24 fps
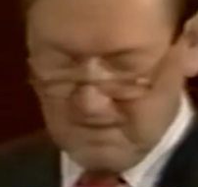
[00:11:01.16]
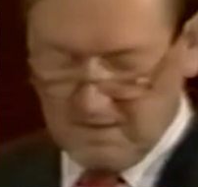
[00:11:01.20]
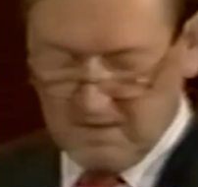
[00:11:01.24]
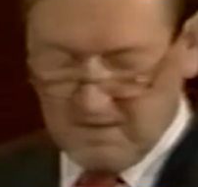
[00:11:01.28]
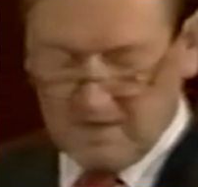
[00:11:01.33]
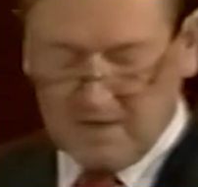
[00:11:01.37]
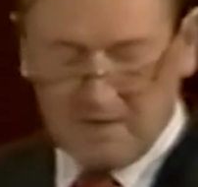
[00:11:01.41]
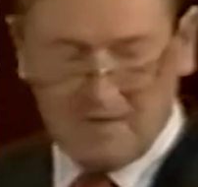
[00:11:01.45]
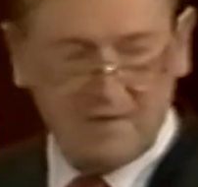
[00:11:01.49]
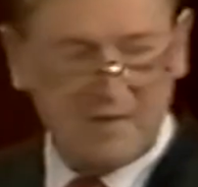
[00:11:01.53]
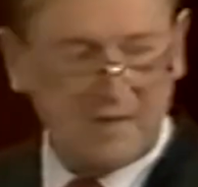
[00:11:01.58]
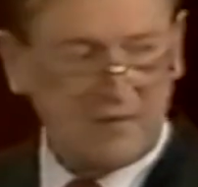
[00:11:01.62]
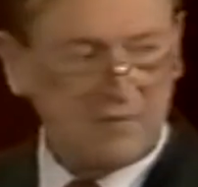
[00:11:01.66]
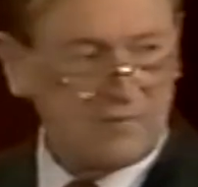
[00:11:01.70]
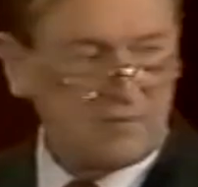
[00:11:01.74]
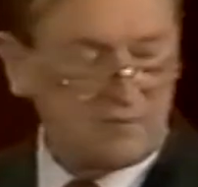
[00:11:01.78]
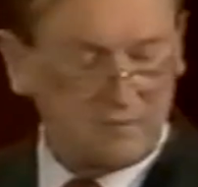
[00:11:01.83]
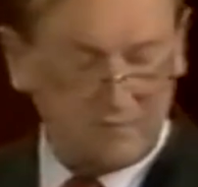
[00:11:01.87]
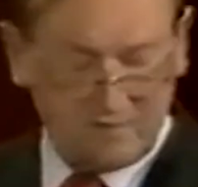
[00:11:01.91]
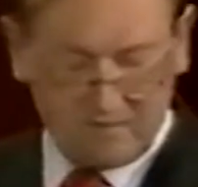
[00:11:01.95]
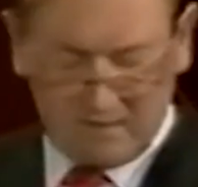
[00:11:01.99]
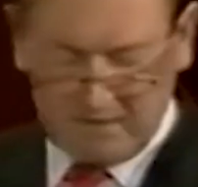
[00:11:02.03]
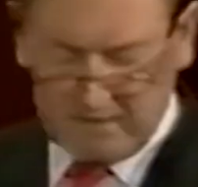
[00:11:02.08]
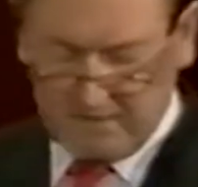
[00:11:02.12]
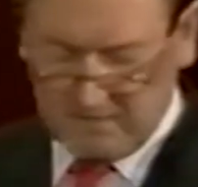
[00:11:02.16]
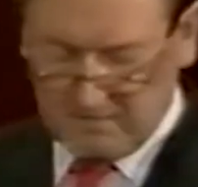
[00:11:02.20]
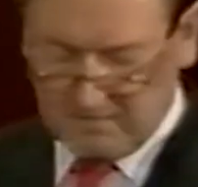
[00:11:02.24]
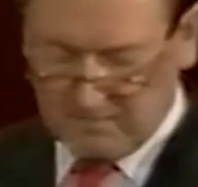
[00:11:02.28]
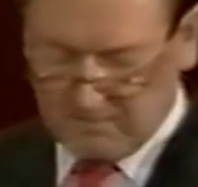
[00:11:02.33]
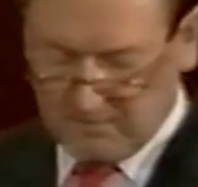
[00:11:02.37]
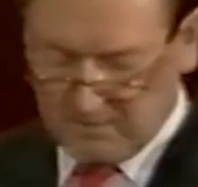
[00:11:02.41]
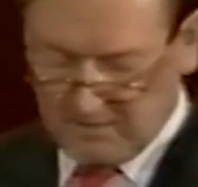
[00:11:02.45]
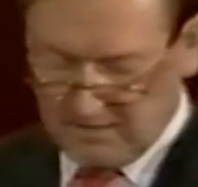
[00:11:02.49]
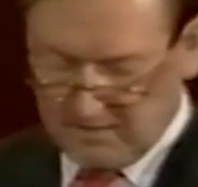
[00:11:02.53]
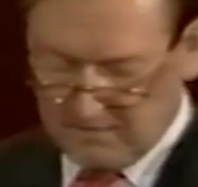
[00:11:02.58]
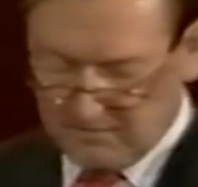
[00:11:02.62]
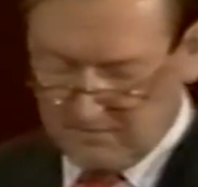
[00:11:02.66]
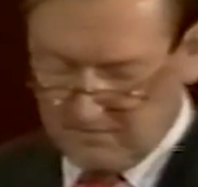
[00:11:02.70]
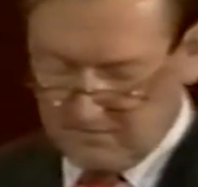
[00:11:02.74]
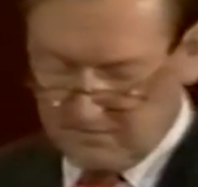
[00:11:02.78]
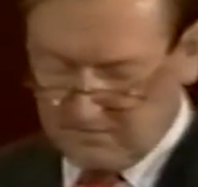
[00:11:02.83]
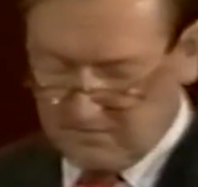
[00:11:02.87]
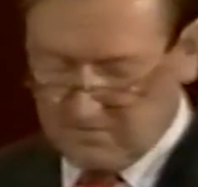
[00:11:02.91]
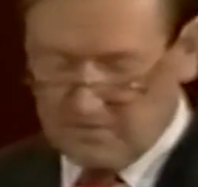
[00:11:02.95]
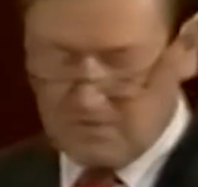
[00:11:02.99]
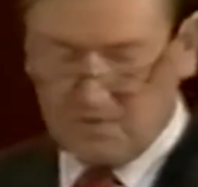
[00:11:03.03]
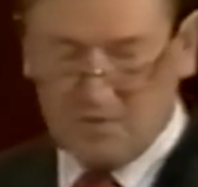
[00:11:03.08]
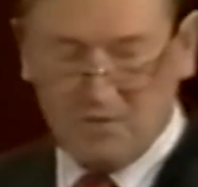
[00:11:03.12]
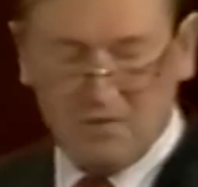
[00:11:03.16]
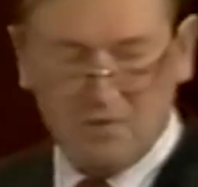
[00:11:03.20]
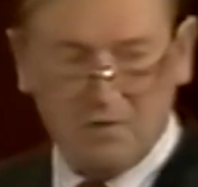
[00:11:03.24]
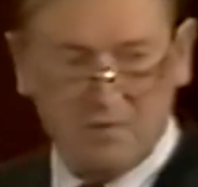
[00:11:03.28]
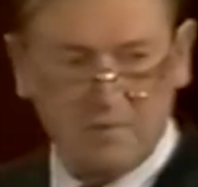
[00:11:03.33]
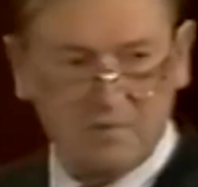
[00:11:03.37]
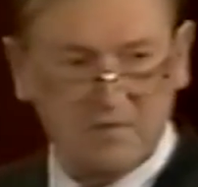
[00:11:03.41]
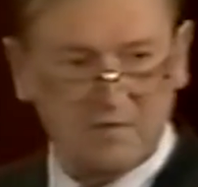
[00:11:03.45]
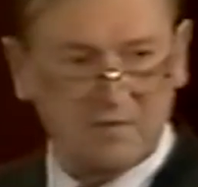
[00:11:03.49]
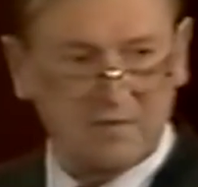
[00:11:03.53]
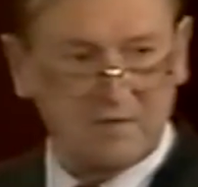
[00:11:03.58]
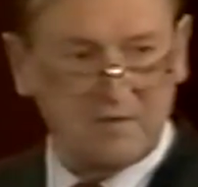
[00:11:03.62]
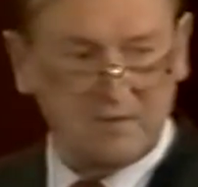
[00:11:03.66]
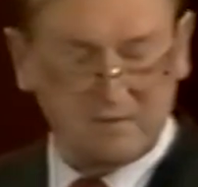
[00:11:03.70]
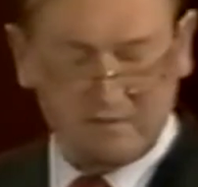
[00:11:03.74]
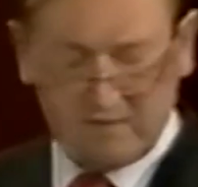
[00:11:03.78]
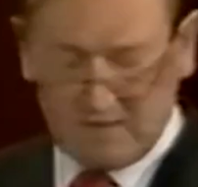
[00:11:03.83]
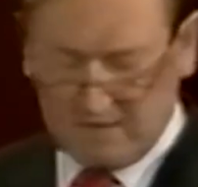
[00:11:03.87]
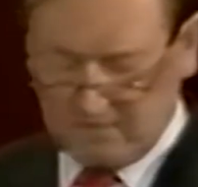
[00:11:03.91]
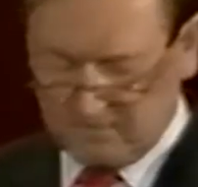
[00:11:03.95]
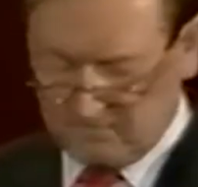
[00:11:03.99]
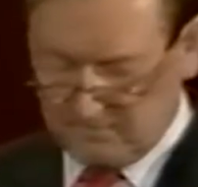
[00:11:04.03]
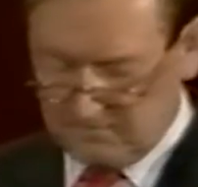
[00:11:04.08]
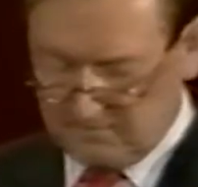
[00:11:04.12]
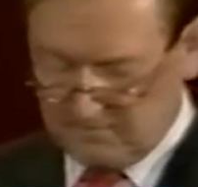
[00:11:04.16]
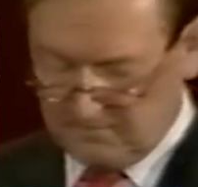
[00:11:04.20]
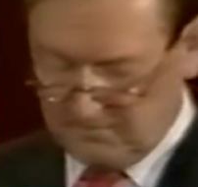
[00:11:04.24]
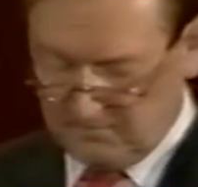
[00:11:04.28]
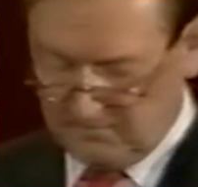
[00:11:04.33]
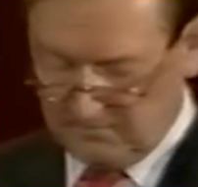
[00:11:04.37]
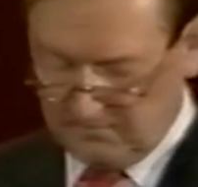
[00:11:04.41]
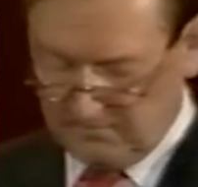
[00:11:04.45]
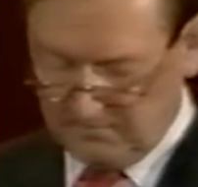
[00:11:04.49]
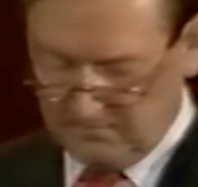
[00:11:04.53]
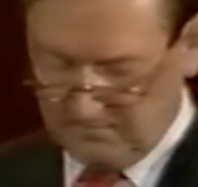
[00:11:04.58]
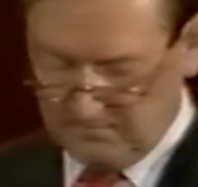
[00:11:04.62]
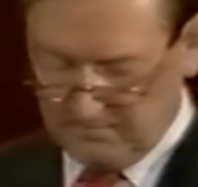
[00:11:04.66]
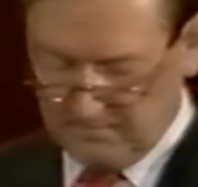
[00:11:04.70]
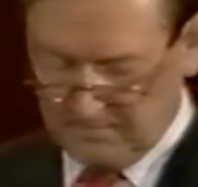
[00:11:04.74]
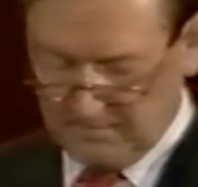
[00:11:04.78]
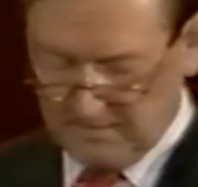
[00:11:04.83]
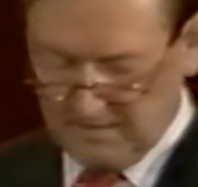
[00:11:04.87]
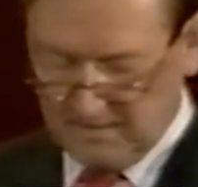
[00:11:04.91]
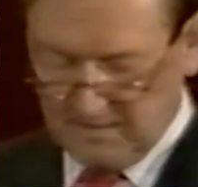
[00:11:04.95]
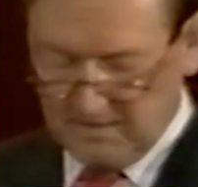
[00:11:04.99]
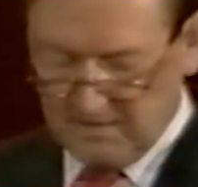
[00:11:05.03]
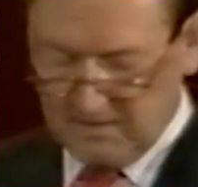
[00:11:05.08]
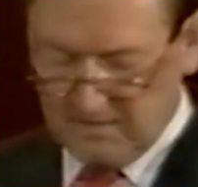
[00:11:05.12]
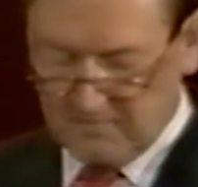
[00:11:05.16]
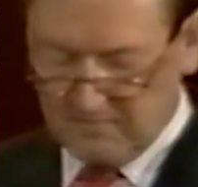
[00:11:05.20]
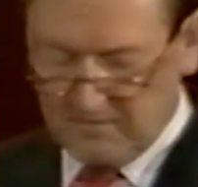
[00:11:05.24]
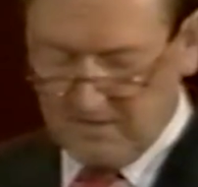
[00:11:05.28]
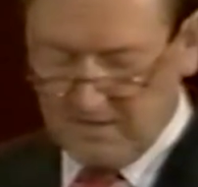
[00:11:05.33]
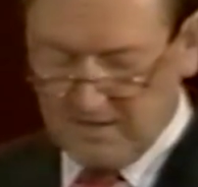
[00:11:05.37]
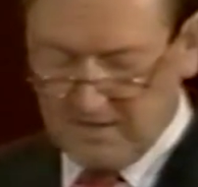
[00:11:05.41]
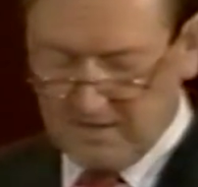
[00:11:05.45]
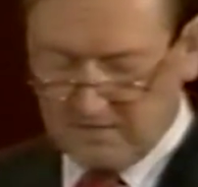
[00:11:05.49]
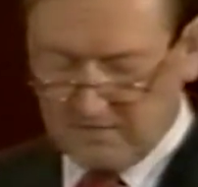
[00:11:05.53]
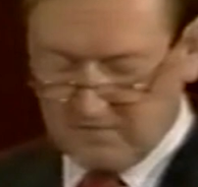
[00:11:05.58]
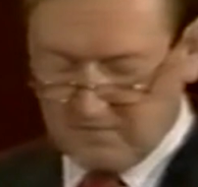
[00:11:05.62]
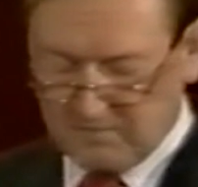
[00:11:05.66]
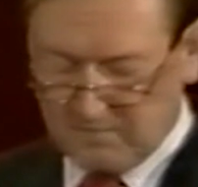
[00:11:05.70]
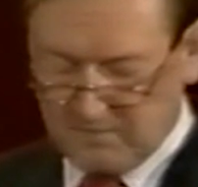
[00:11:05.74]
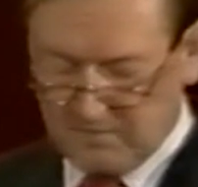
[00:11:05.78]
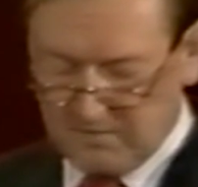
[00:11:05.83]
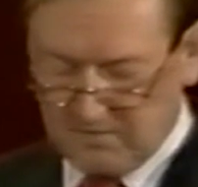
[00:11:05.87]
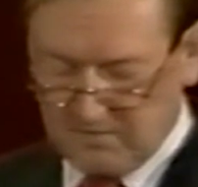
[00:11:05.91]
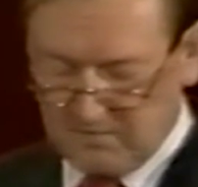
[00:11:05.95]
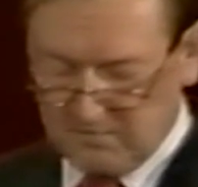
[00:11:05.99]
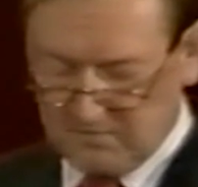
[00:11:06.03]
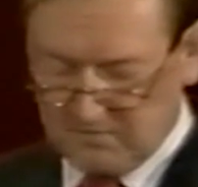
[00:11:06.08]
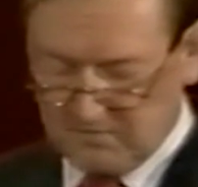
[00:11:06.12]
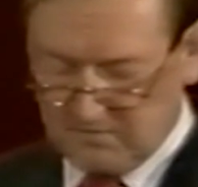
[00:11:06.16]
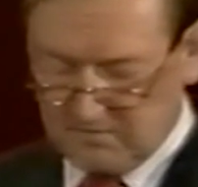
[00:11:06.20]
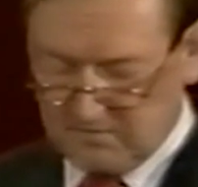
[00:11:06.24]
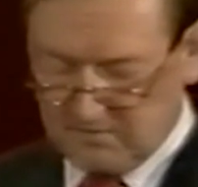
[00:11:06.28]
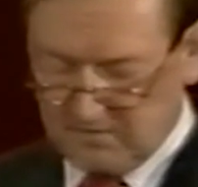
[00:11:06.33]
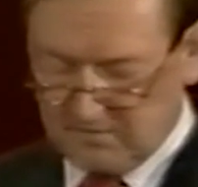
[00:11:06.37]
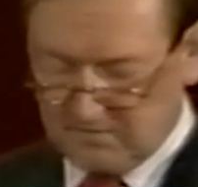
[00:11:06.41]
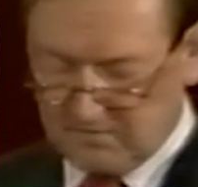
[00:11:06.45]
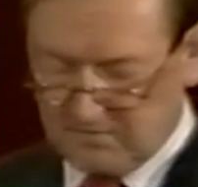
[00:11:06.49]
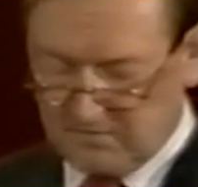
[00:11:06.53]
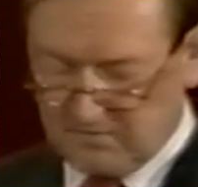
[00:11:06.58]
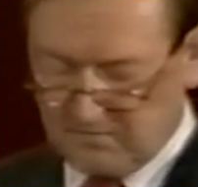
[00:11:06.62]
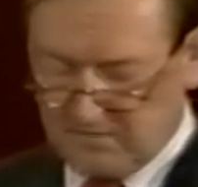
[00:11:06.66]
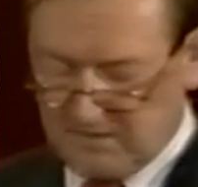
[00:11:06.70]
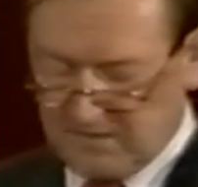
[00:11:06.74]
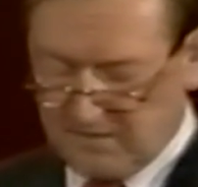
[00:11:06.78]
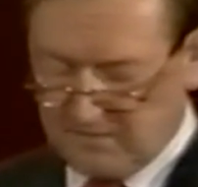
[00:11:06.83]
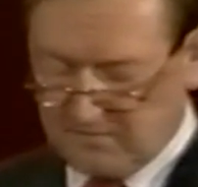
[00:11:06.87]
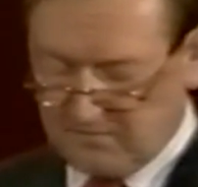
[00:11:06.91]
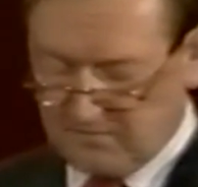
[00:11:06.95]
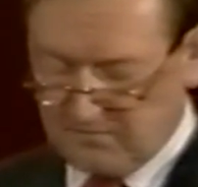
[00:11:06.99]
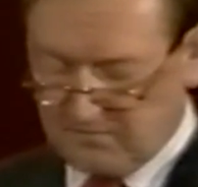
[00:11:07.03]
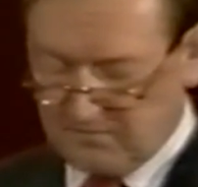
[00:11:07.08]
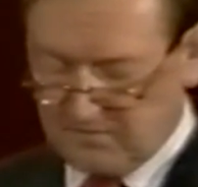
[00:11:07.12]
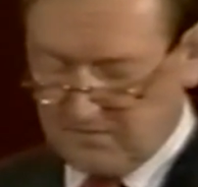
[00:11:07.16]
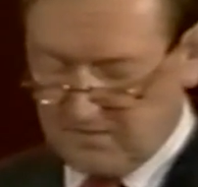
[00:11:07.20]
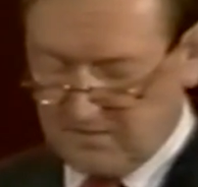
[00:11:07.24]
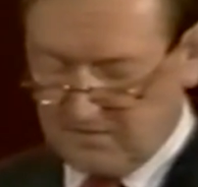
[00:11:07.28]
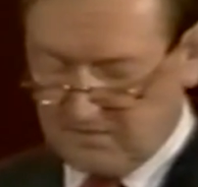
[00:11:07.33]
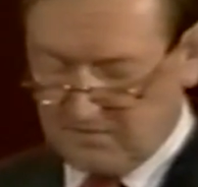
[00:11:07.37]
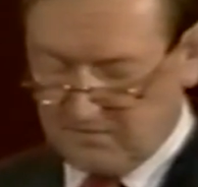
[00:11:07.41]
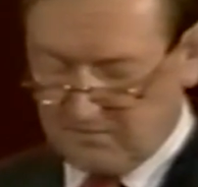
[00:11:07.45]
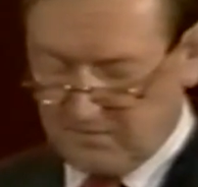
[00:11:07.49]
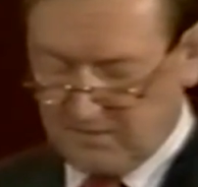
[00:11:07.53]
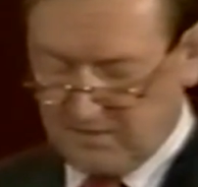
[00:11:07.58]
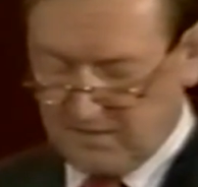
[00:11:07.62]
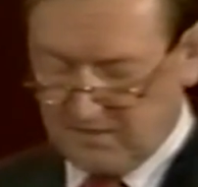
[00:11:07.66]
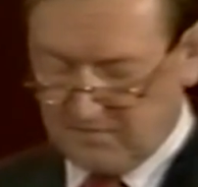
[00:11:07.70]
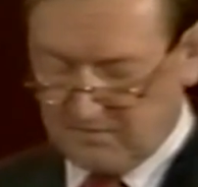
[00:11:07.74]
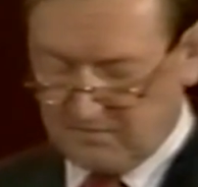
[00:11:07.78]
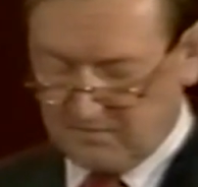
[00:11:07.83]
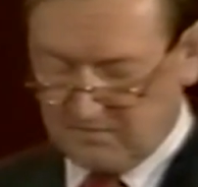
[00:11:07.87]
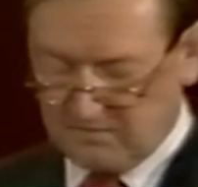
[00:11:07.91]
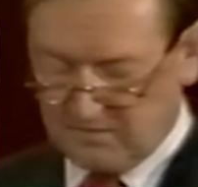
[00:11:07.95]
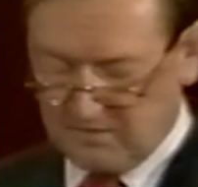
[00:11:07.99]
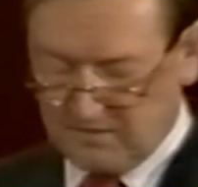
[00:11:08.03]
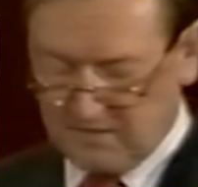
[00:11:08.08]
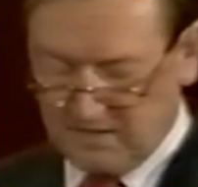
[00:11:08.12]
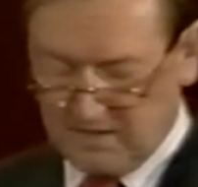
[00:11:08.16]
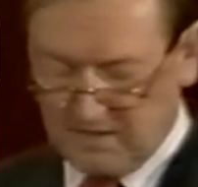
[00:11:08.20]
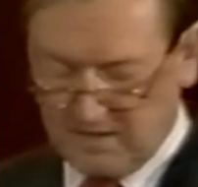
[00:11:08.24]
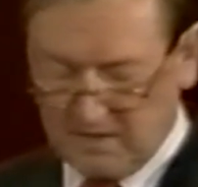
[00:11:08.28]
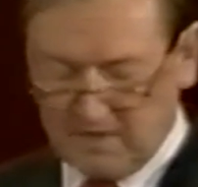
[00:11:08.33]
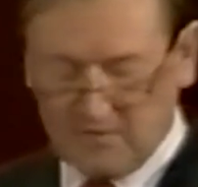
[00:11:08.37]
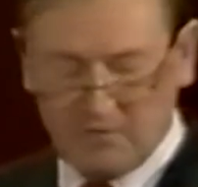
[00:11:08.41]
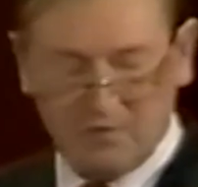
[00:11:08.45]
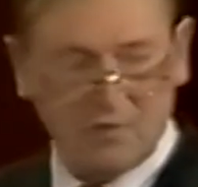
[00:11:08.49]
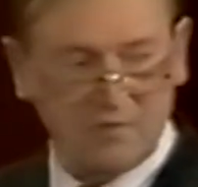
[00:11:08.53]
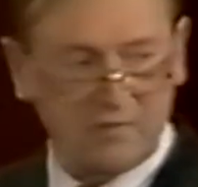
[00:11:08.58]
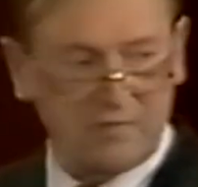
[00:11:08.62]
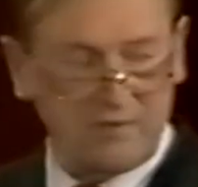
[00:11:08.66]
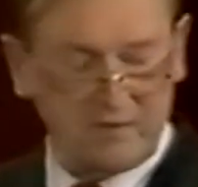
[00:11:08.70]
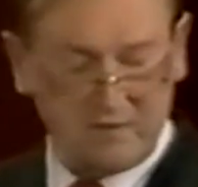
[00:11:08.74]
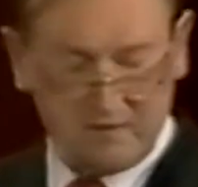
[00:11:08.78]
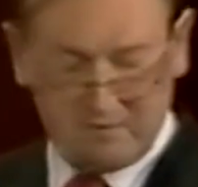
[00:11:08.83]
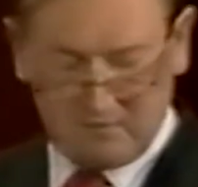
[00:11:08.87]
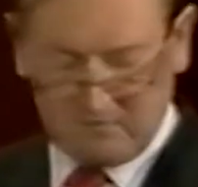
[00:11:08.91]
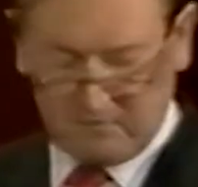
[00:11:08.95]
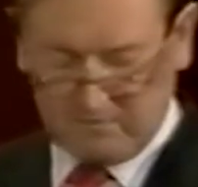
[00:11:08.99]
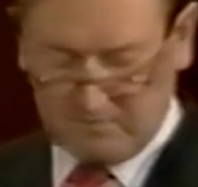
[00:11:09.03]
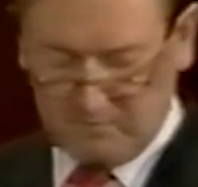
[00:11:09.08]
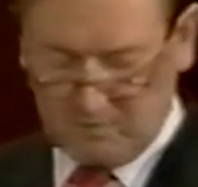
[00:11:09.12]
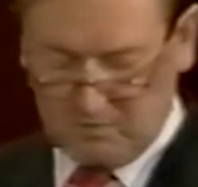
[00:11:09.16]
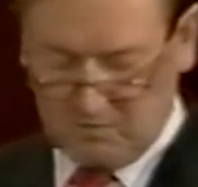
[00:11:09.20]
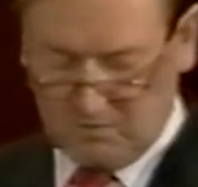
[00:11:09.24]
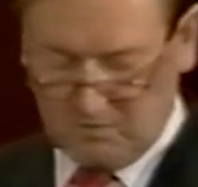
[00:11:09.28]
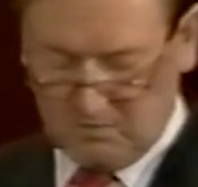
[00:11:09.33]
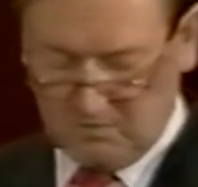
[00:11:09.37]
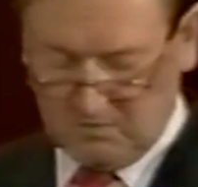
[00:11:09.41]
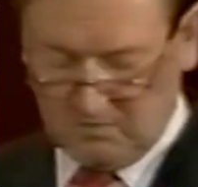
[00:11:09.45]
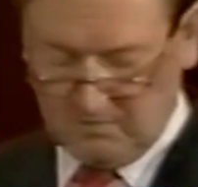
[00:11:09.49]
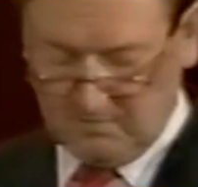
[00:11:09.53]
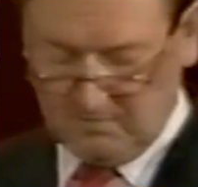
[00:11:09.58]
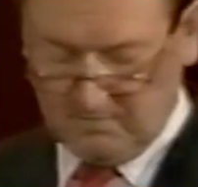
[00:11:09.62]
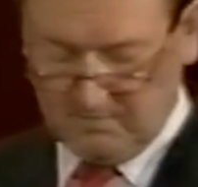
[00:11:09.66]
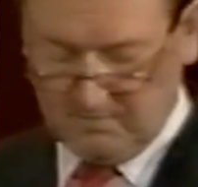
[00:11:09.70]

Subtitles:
Industrial enterprises are enormously sensitive. In my experience, it does not matter if the enterprise is large or very small.